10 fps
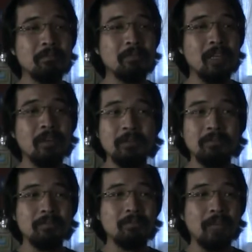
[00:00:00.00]
you know,
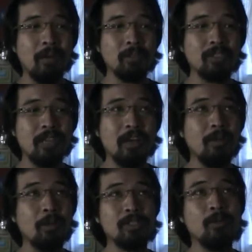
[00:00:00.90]
I was
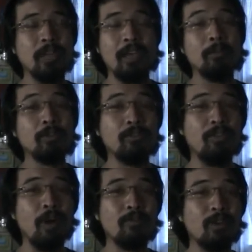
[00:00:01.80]
only able to
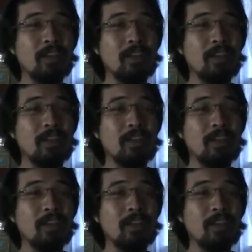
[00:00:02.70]
farm for